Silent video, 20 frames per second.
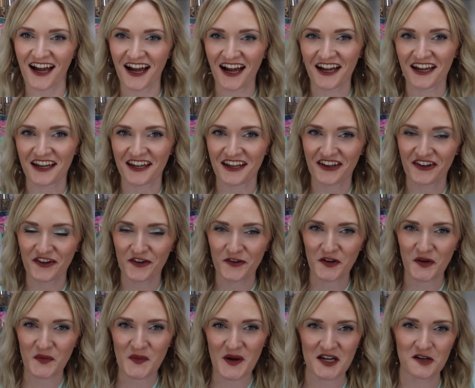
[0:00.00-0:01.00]
Hi,
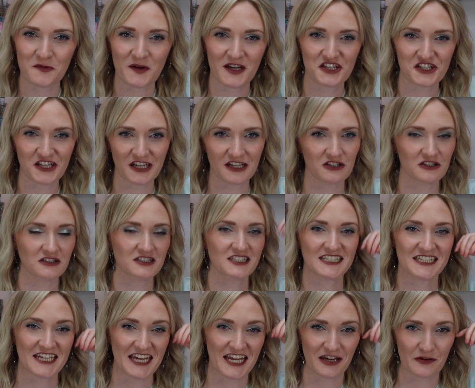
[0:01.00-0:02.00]
welcome back to my channel.
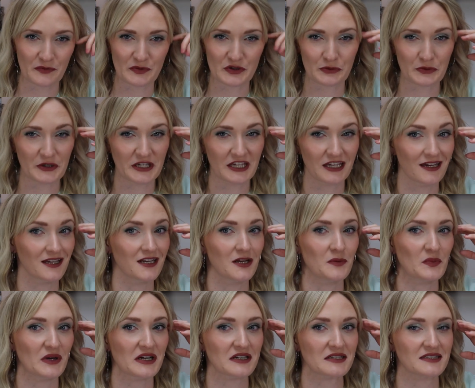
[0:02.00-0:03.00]
Today I'm doing an
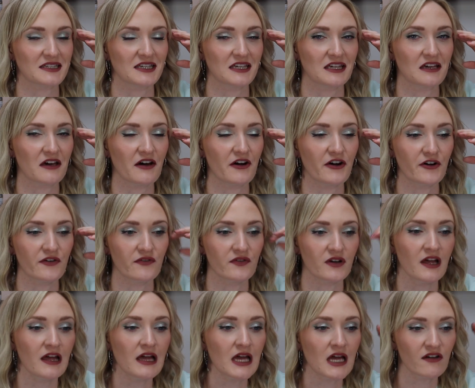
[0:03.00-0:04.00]
unboxing of
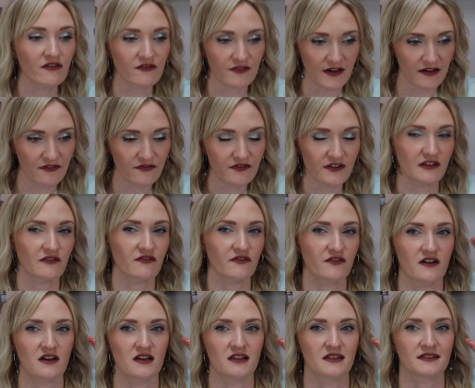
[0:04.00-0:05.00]

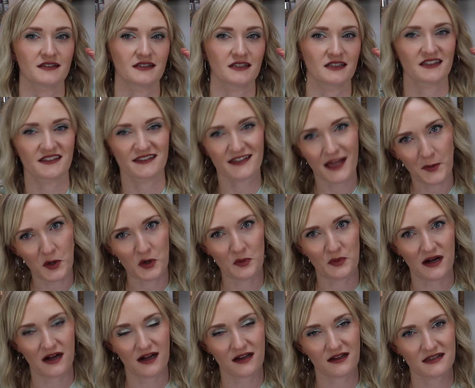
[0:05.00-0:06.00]
FabFitFun's Summer
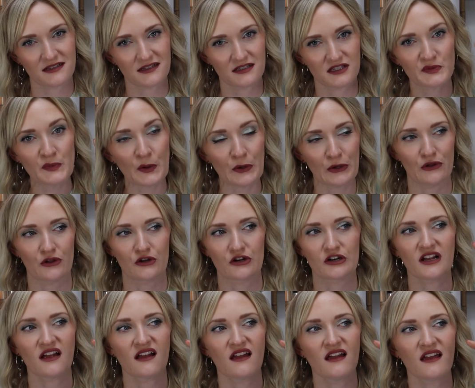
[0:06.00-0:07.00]
box. Spoiler
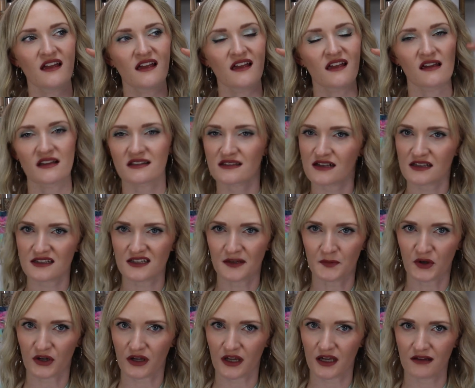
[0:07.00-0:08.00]
alert, it's not
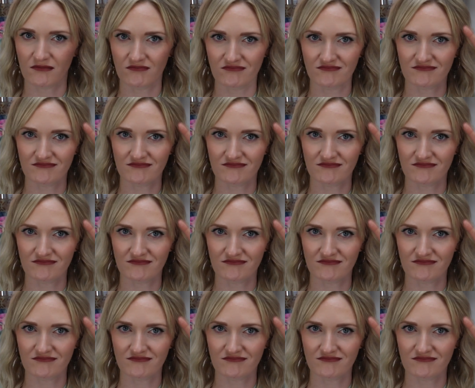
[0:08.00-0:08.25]
summer yet.